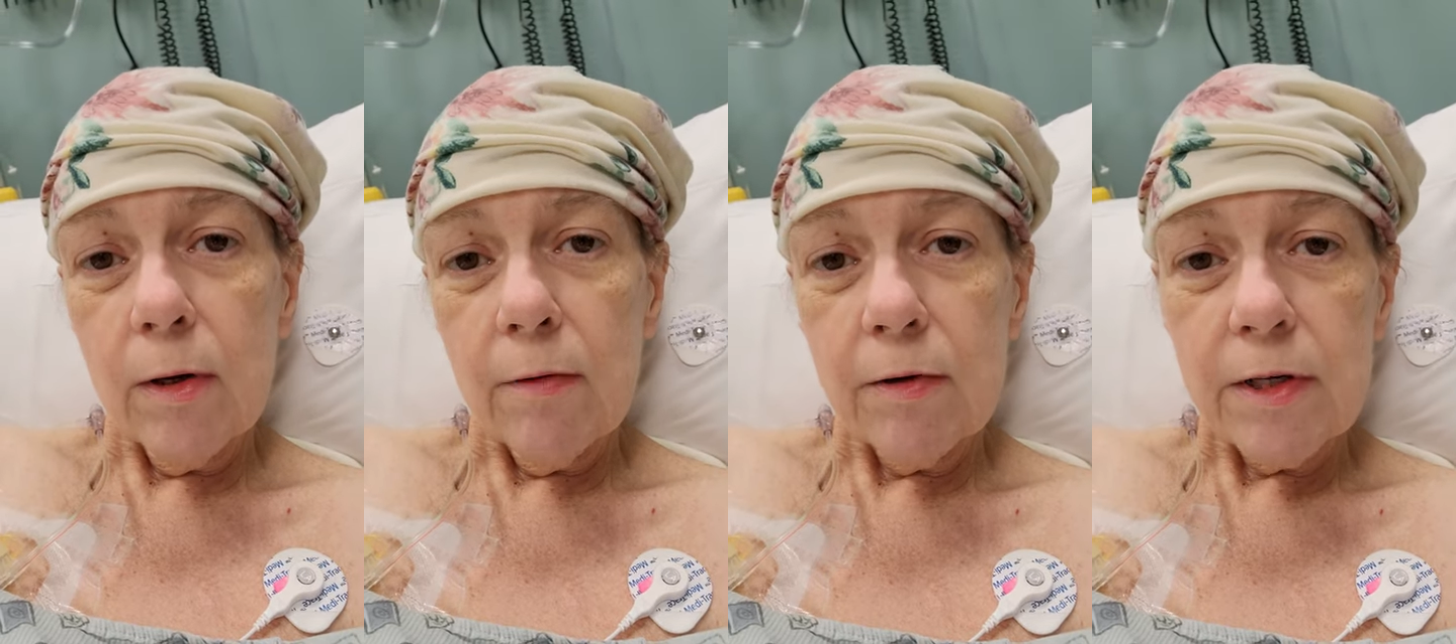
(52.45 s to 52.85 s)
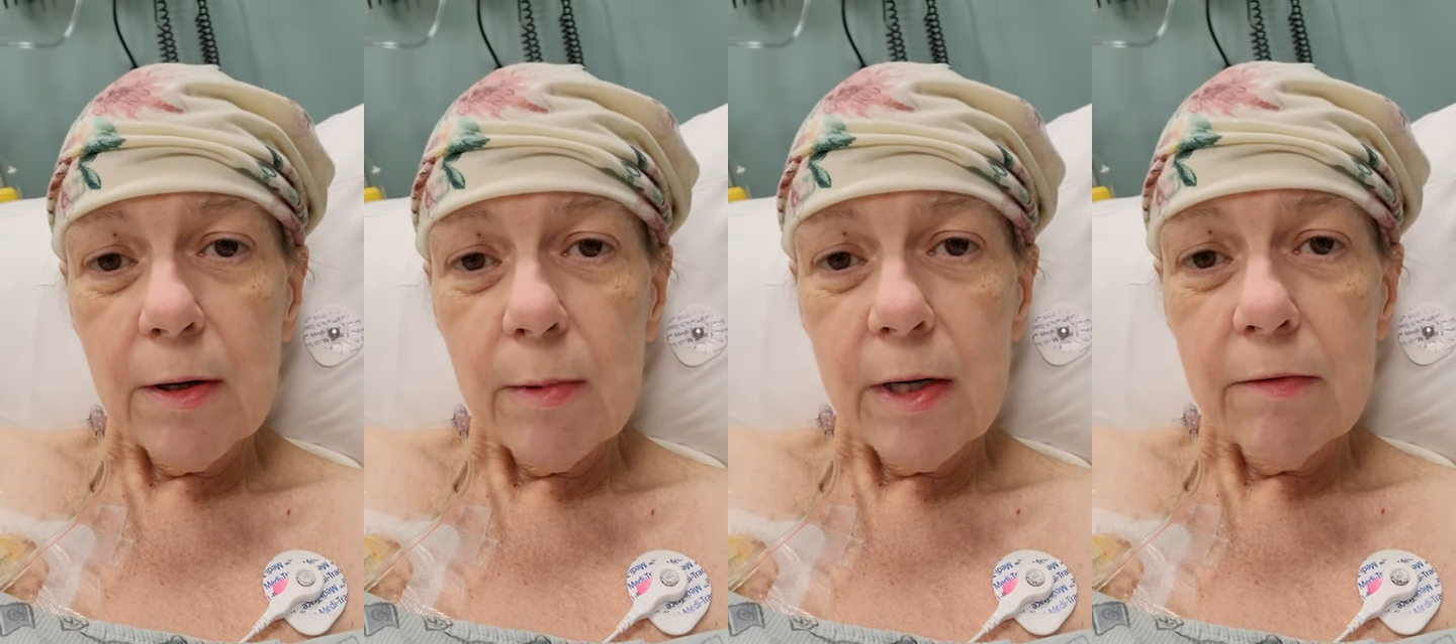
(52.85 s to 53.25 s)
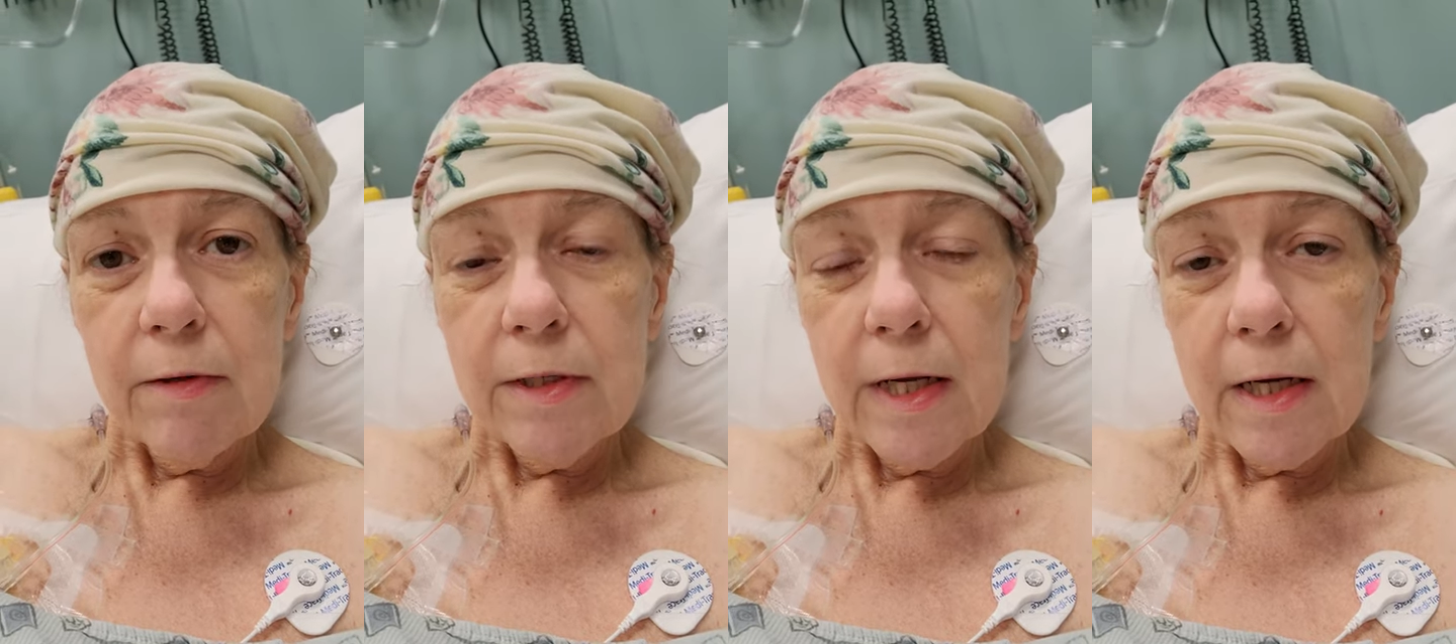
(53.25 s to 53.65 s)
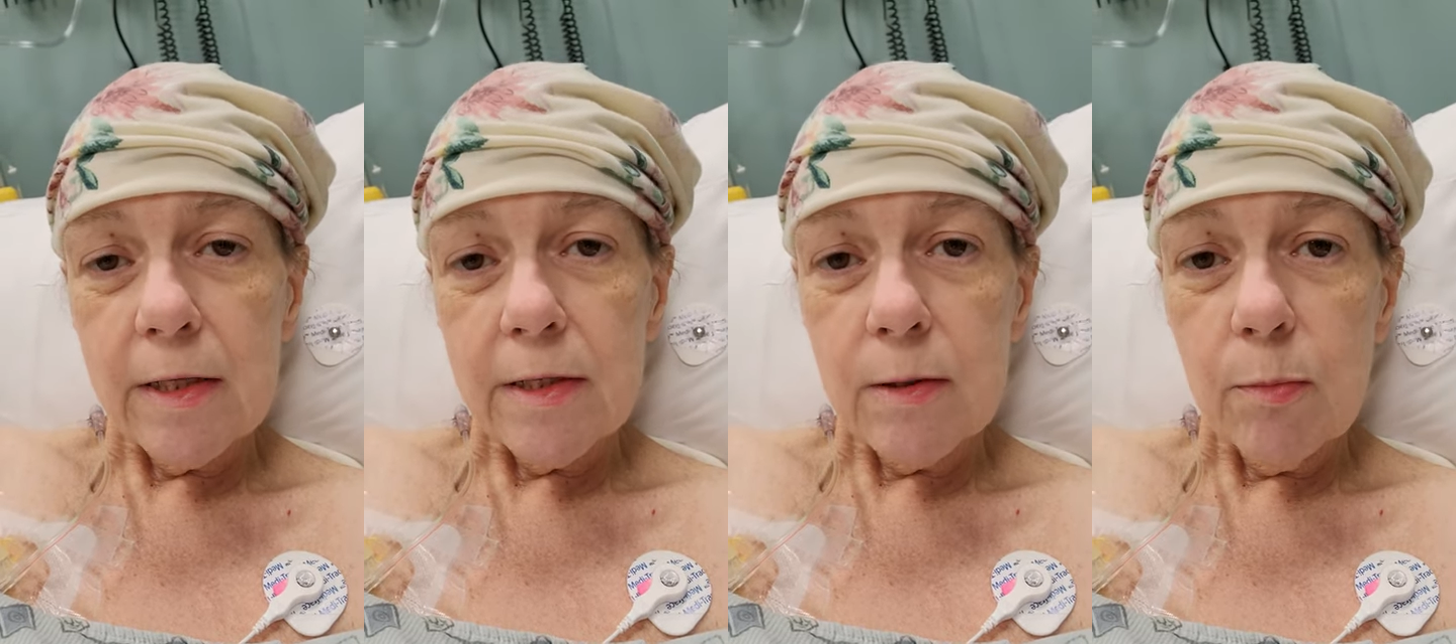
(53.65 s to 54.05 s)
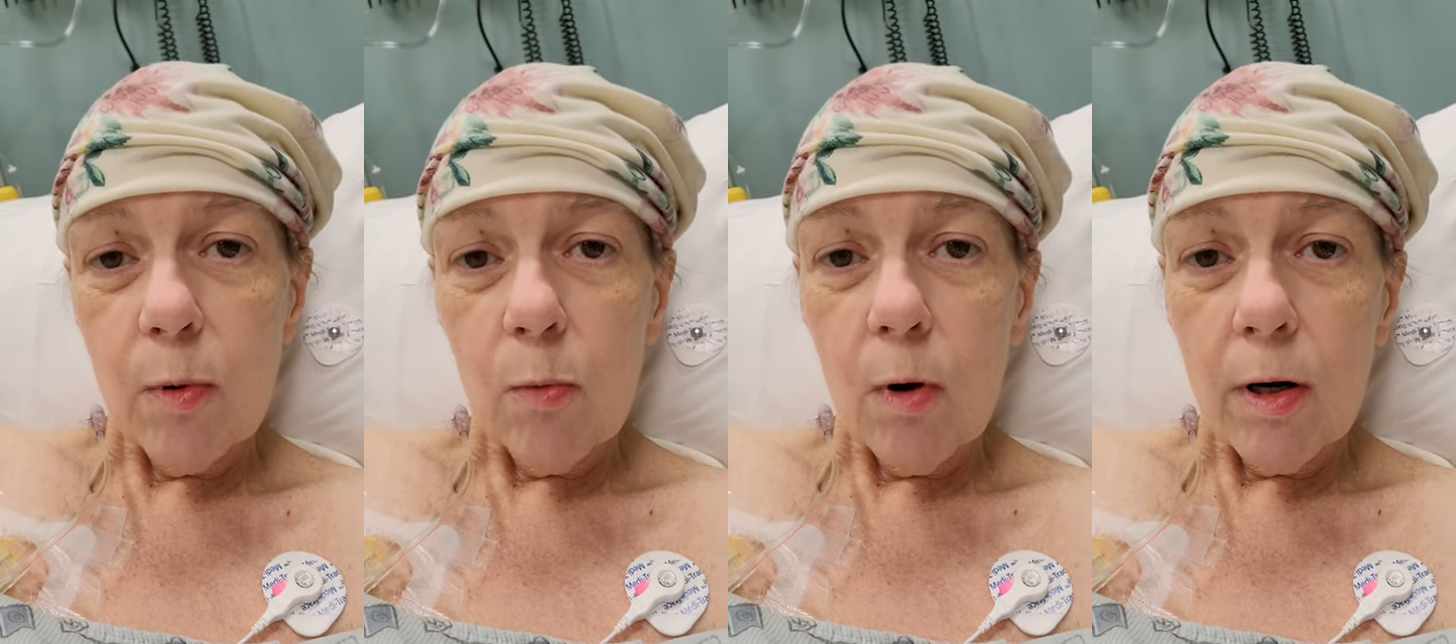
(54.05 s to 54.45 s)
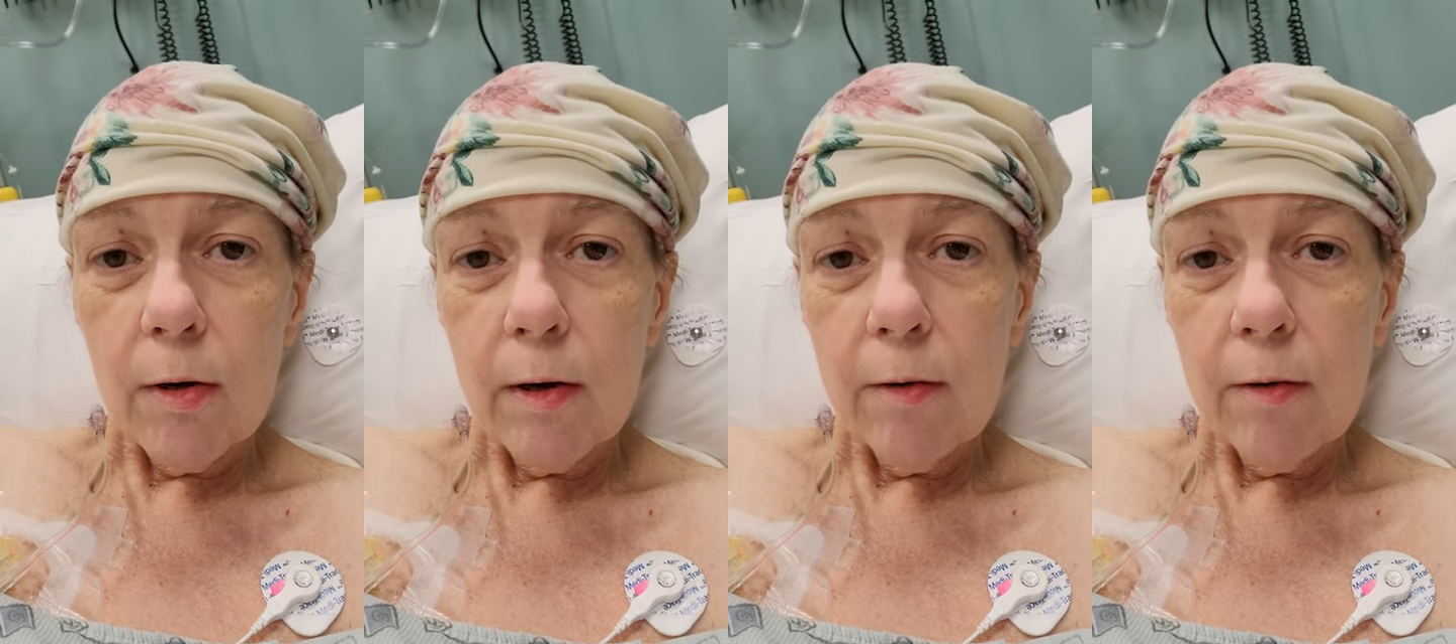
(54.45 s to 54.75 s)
Every time I even take a sip of water,